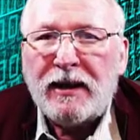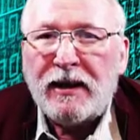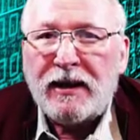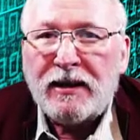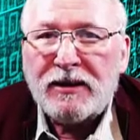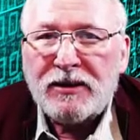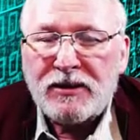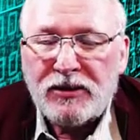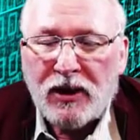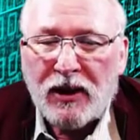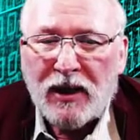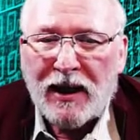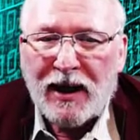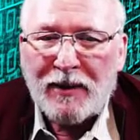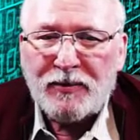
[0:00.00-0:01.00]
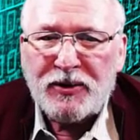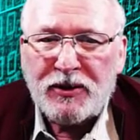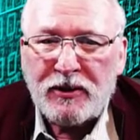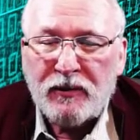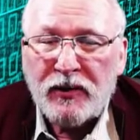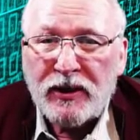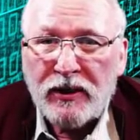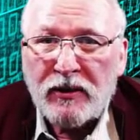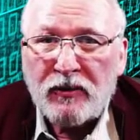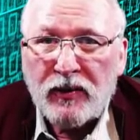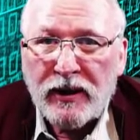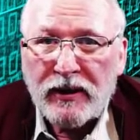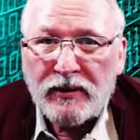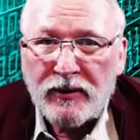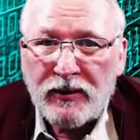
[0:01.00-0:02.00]
install option, and we don't
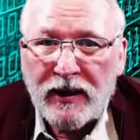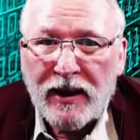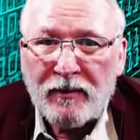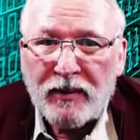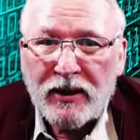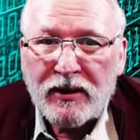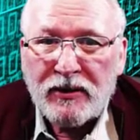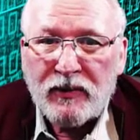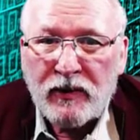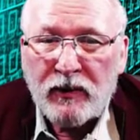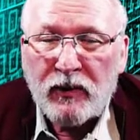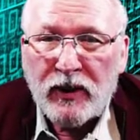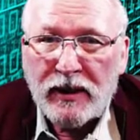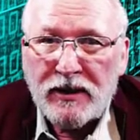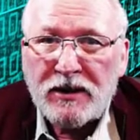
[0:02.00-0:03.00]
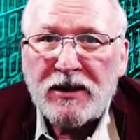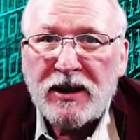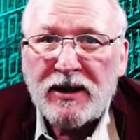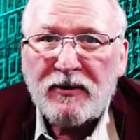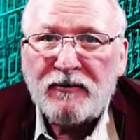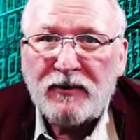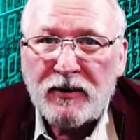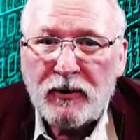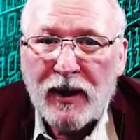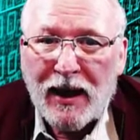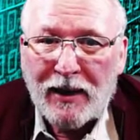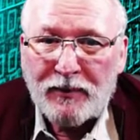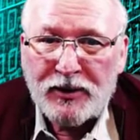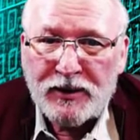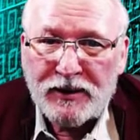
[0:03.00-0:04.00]
want to do that because we want to set a few
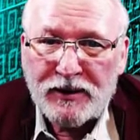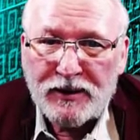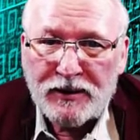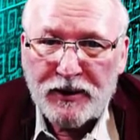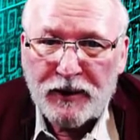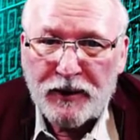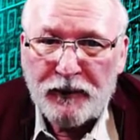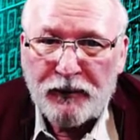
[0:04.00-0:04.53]
options. So